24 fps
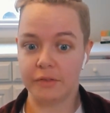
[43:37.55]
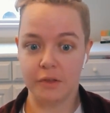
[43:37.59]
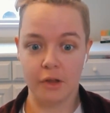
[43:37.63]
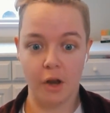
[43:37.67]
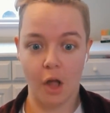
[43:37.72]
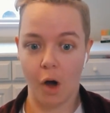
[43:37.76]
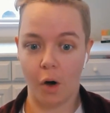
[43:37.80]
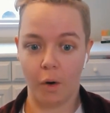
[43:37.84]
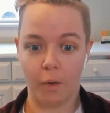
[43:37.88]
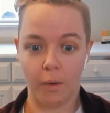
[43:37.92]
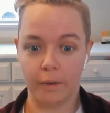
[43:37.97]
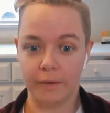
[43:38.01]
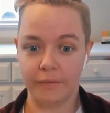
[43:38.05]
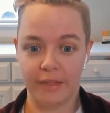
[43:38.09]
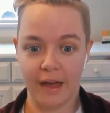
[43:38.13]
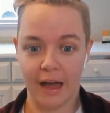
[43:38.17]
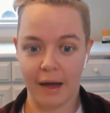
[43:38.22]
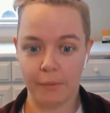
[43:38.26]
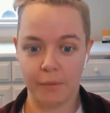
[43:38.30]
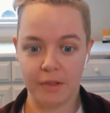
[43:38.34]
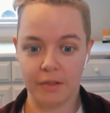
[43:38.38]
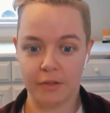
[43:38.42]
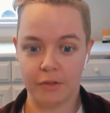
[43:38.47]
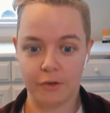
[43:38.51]
no
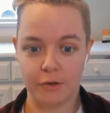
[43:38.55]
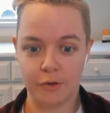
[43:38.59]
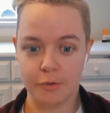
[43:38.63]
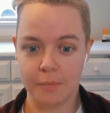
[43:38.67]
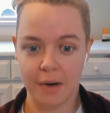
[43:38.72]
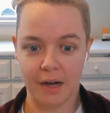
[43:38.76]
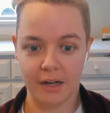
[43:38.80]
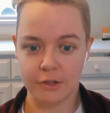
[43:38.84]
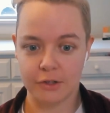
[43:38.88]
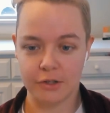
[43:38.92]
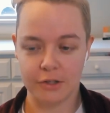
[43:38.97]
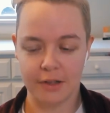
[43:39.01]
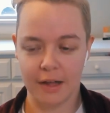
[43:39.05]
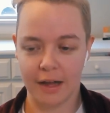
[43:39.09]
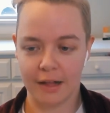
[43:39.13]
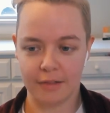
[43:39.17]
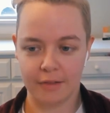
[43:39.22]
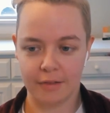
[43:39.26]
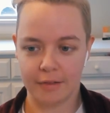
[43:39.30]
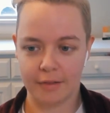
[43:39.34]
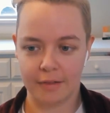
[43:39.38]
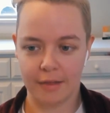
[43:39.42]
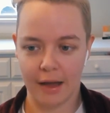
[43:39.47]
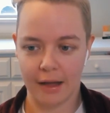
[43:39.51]
that one's too much
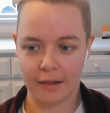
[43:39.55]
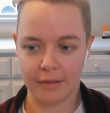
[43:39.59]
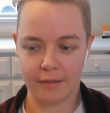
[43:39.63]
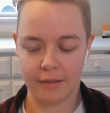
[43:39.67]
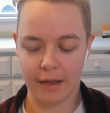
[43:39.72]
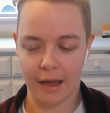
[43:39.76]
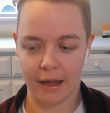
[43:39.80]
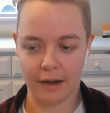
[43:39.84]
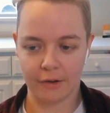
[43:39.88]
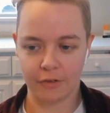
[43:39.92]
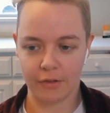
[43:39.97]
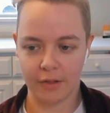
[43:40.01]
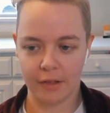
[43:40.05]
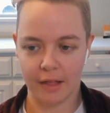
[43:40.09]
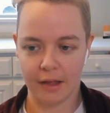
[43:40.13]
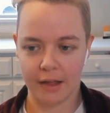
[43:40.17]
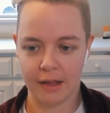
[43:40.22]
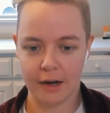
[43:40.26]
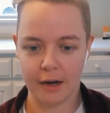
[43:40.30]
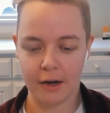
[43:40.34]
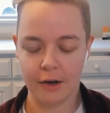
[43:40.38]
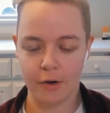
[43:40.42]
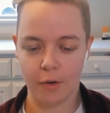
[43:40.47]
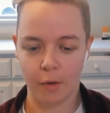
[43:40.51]
that's that's actually like
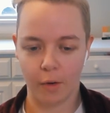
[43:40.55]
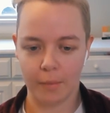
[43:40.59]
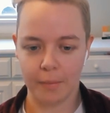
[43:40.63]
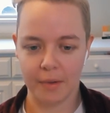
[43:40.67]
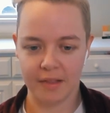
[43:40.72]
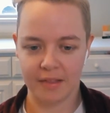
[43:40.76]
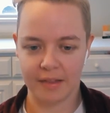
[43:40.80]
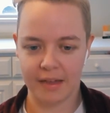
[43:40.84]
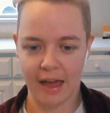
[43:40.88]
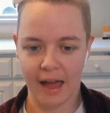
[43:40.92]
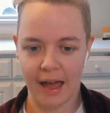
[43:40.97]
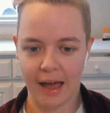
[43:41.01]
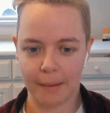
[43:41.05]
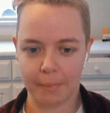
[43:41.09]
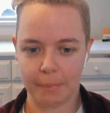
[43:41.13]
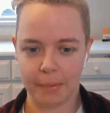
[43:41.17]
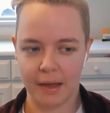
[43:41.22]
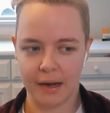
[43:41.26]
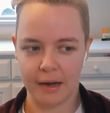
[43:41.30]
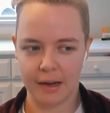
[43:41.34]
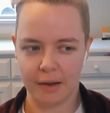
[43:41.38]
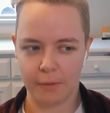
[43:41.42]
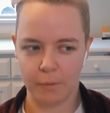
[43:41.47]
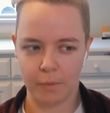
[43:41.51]
an enormous this gap
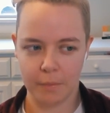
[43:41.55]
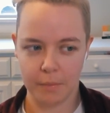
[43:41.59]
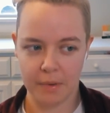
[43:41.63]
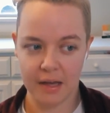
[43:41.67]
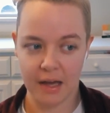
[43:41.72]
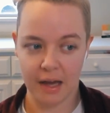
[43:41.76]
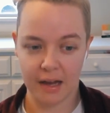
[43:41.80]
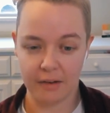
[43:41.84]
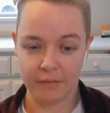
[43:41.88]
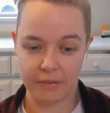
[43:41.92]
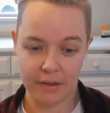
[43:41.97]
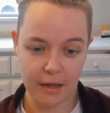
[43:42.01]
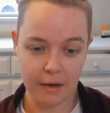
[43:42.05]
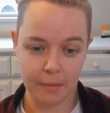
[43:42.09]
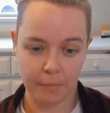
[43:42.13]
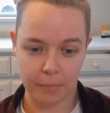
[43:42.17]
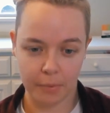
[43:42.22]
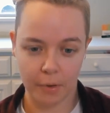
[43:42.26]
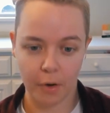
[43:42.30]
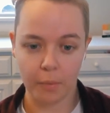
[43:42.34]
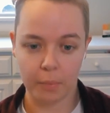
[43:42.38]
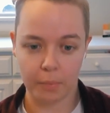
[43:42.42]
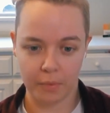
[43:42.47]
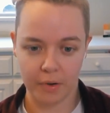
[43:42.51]
and it would be kind of
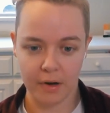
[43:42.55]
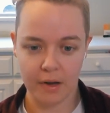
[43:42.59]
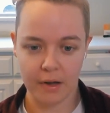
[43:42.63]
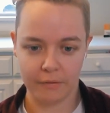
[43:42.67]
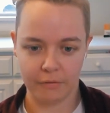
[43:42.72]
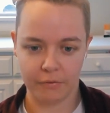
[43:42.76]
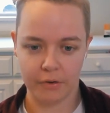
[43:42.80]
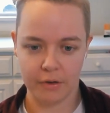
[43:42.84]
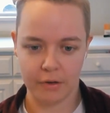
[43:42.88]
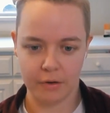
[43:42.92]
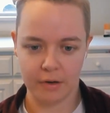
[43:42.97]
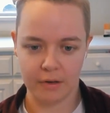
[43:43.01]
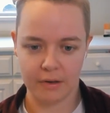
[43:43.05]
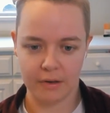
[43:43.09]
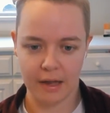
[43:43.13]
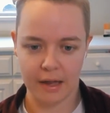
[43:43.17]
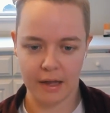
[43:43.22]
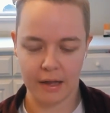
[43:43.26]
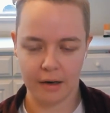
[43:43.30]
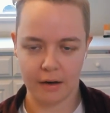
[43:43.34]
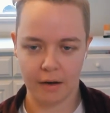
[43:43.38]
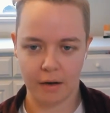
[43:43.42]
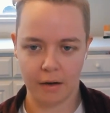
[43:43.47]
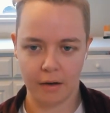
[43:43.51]
inappropriate for you to
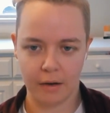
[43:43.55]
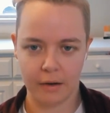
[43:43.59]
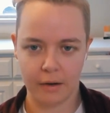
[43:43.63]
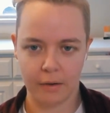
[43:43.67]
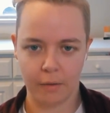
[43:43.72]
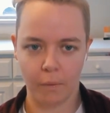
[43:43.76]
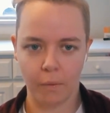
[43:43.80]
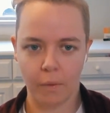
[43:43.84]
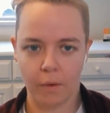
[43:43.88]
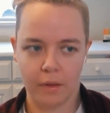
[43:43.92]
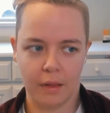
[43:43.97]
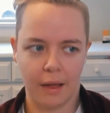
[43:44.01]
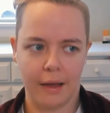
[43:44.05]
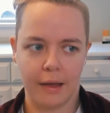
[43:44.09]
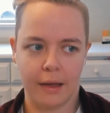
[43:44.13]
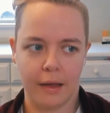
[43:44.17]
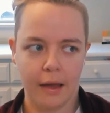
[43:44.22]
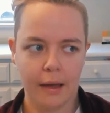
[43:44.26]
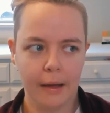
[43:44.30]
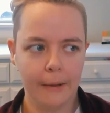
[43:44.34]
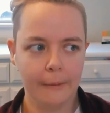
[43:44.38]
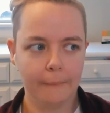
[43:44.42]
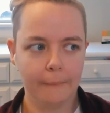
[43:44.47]
take it on or like